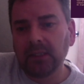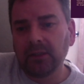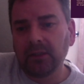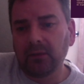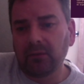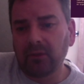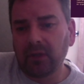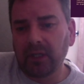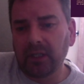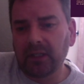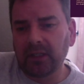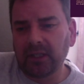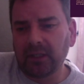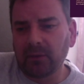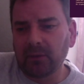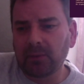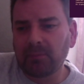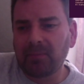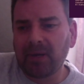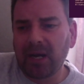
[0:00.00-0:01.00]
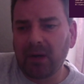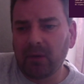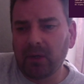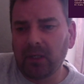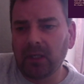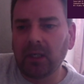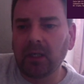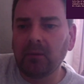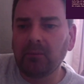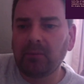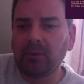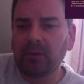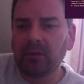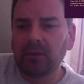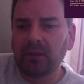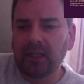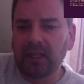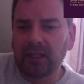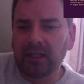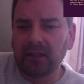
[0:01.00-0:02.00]
to run it, and it was Power Up,
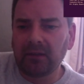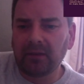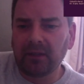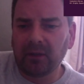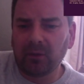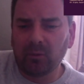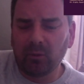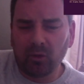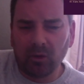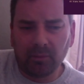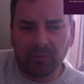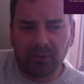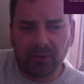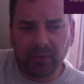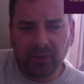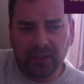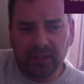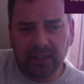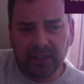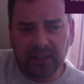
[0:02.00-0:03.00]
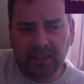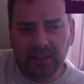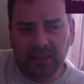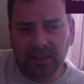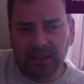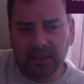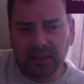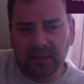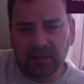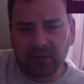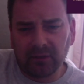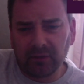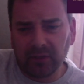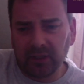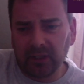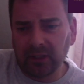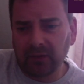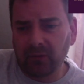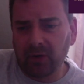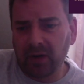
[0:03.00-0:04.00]
and I think Warp three D did the three
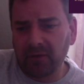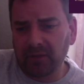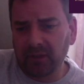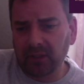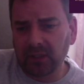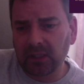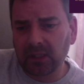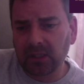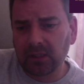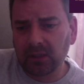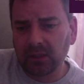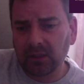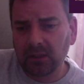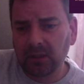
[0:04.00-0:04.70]
D graphics.